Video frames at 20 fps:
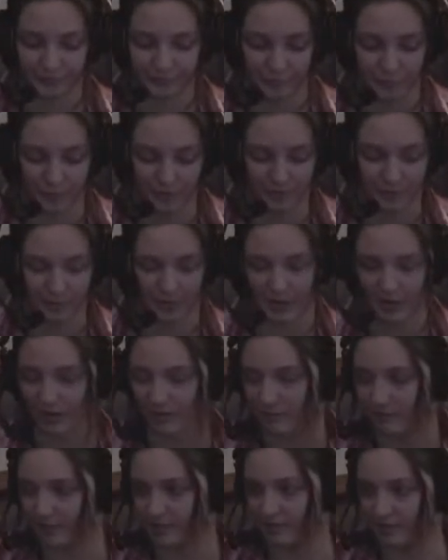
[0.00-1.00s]
We're
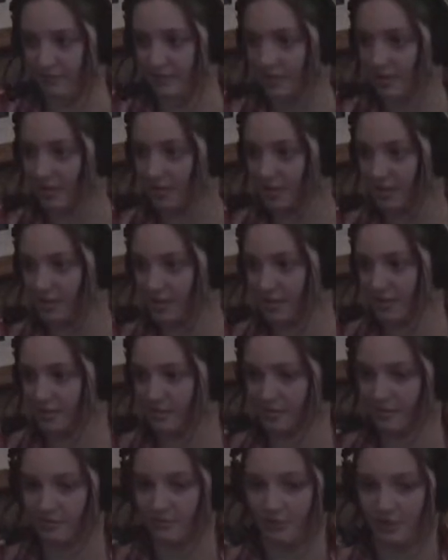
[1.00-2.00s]
confident
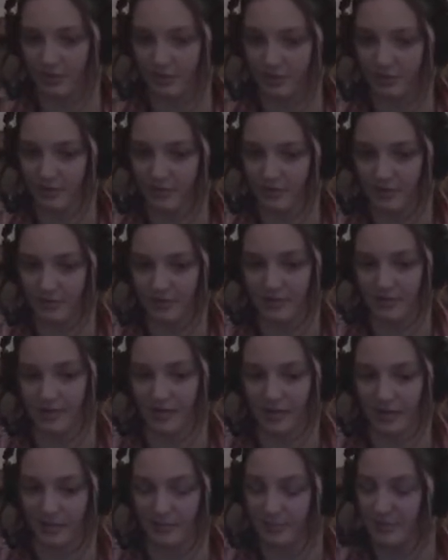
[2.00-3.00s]
with her in
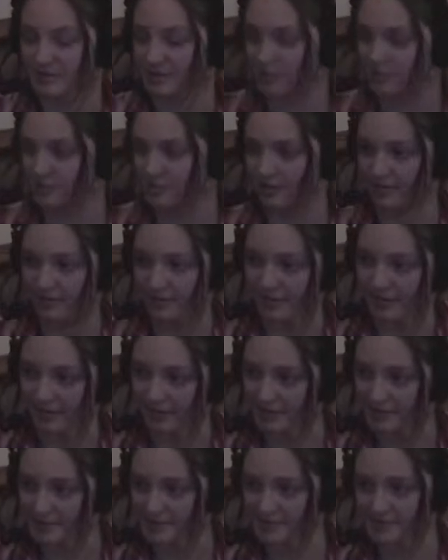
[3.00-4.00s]
any position on the
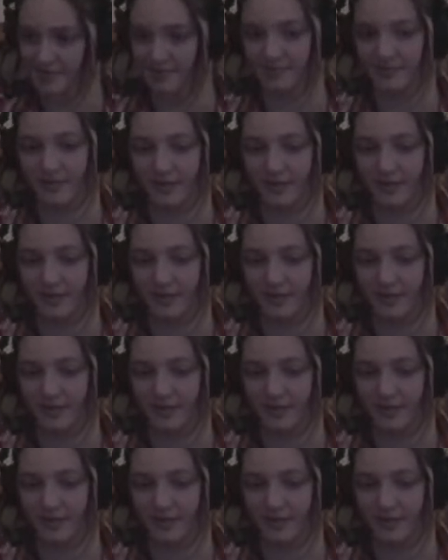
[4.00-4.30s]
ice.